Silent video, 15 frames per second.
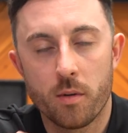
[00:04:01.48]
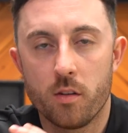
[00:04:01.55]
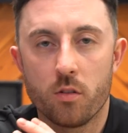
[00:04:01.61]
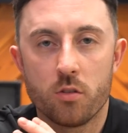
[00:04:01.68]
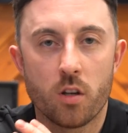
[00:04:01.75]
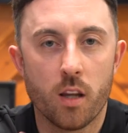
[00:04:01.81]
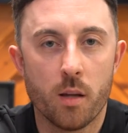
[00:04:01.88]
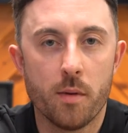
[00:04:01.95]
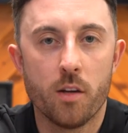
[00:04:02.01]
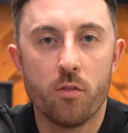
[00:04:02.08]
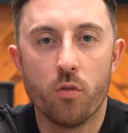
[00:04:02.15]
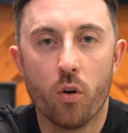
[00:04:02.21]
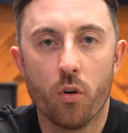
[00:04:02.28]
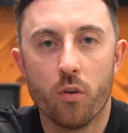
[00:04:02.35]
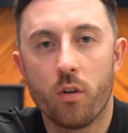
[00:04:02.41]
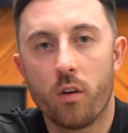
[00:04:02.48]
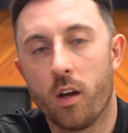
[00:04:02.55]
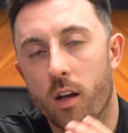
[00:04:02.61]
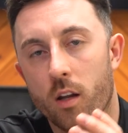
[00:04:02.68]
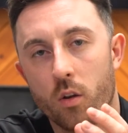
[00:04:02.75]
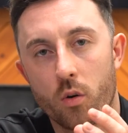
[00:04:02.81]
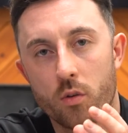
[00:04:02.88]
to be such a limited run
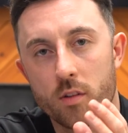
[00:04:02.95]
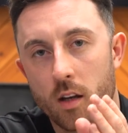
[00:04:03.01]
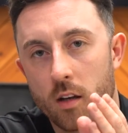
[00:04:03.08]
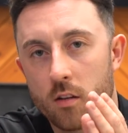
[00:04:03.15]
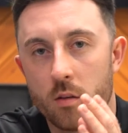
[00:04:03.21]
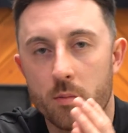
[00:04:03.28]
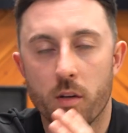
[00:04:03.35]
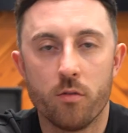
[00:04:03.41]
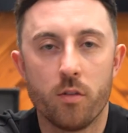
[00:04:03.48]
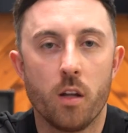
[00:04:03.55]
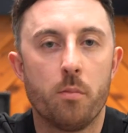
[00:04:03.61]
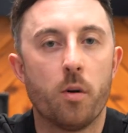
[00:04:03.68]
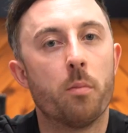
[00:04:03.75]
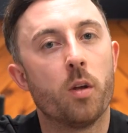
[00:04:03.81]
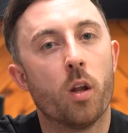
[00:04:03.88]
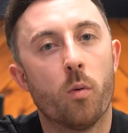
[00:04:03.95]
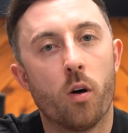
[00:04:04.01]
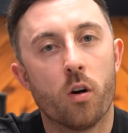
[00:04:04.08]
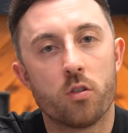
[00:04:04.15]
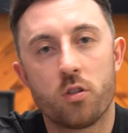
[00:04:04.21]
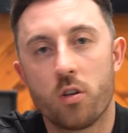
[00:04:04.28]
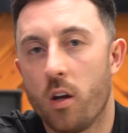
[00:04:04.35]
and it looks like it's going to be a really popular
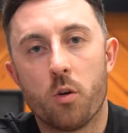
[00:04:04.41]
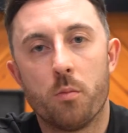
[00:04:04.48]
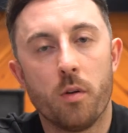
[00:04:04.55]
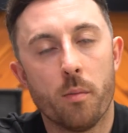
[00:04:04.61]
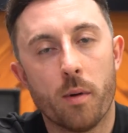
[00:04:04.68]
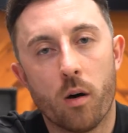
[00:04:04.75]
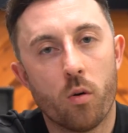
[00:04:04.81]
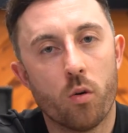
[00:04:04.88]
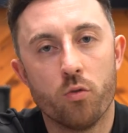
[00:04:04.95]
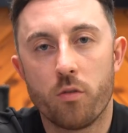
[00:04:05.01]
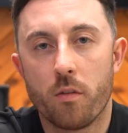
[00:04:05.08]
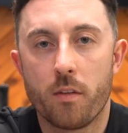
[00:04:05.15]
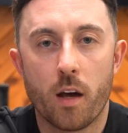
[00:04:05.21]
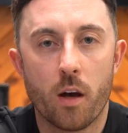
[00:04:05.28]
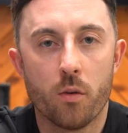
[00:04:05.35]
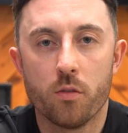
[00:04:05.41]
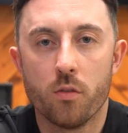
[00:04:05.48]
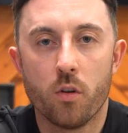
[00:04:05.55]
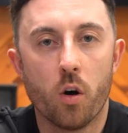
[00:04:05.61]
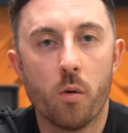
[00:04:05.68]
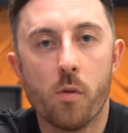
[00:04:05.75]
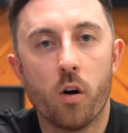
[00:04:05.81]
watch, it could be about
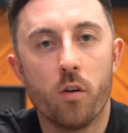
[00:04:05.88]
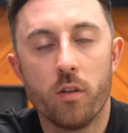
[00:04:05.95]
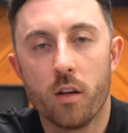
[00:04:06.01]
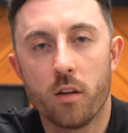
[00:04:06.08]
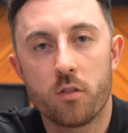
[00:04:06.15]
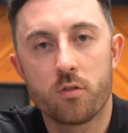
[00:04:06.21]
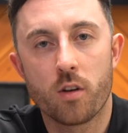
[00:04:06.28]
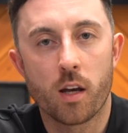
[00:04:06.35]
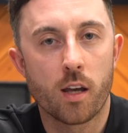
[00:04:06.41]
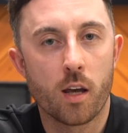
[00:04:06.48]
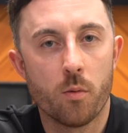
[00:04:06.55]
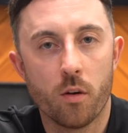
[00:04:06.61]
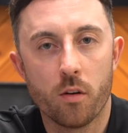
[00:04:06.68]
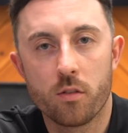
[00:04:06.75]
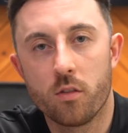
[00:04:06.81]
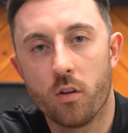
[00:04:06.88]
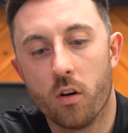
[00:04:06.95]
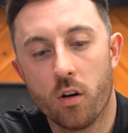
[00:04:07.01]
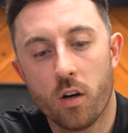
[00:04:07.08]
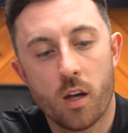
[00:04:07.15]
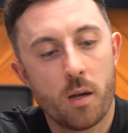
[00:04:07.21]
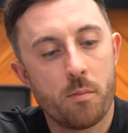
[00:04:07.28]
100,000 or more really to try and get one.
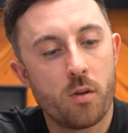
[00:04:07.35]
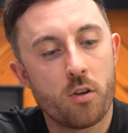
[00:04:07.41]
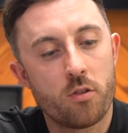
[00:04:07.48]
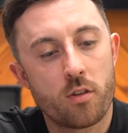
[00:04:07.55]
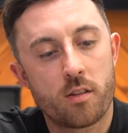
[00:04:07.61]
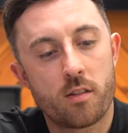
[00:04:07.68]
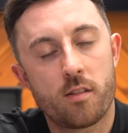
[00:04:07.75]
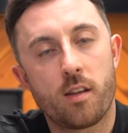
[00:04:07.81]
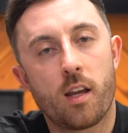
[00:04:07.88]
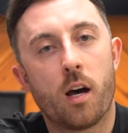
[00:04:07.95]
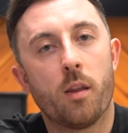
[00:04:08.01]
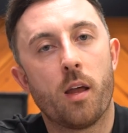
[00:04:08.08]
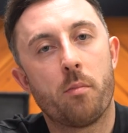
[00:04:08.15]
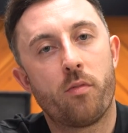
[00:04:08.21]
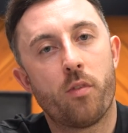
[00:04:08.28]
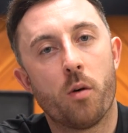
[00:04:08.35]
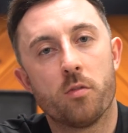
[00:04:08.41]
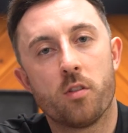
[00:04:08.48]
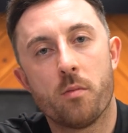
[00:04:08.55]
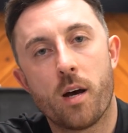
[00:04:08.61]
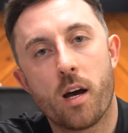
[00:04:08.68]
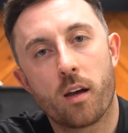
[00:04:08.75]
So be interested to see how that
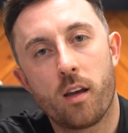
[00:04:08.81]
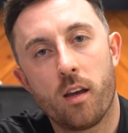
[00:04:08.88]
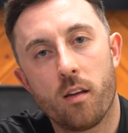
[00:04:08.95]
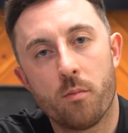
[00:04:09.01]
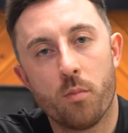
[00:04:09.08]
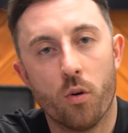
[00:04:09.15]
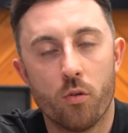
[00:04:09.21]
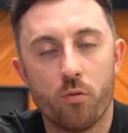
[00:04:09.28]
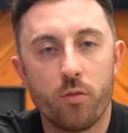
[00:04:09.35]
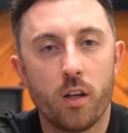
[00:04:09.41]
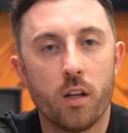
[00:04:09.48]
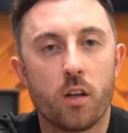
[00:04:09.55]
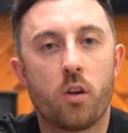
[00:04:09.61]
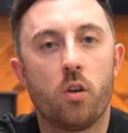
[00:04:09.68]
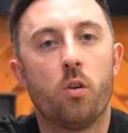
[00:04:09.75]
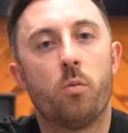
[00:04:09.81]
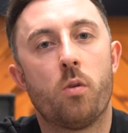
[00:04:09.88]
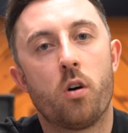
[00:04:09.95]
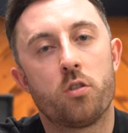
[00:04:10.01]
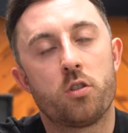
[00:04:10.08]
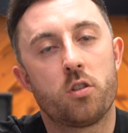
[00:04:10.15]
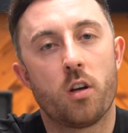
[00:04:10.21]
performs in the market, but a really cool
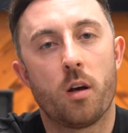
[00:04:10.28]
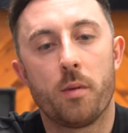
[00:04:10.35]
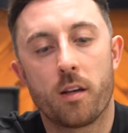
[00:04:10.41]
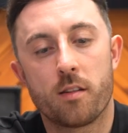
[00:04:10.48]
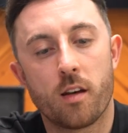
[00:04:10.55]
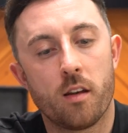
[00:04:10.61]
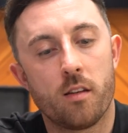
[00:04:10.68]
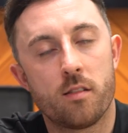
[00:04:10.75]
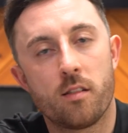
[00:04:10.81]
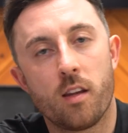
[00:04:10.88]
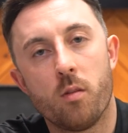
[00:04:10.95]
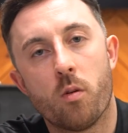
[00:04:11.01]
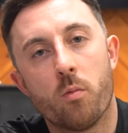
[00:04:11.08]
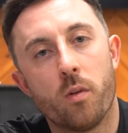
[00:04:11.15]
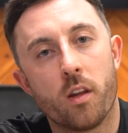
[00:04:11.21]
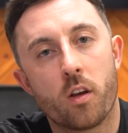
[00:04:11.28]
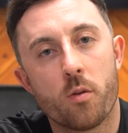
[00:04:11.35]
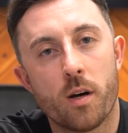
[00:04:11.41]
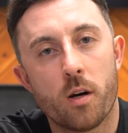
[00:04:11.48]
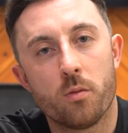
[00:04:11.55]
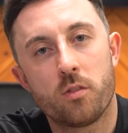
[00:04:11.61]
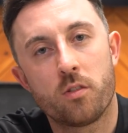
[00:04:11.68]
watch. I'll be excited to see one when they
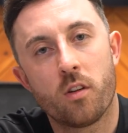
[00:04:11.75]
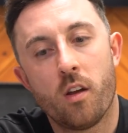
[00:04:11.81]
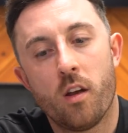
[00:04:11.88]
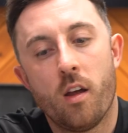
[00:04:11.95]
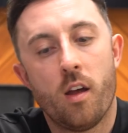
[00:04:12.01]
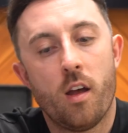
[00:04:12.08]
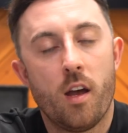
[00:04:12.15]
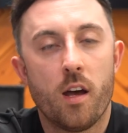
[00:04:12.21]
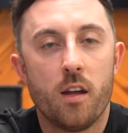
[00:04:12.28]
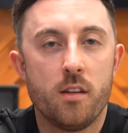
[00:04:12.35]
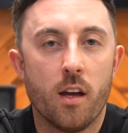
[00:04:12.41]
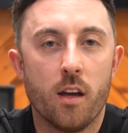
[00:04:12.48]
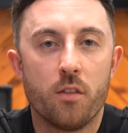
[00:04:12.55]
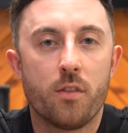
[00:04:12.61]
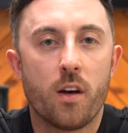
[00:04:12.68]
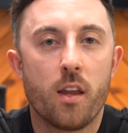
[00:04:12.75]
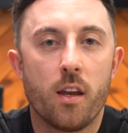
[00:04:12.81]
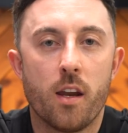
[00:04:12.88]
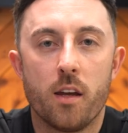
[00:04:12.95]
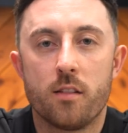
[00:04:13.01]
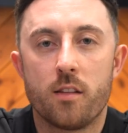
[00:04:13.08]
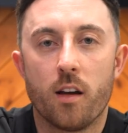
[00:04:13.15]
come out. And yeah, it's finally
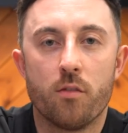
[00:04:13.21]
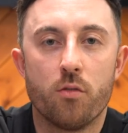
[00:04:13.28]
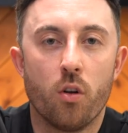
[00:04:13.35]
nice to have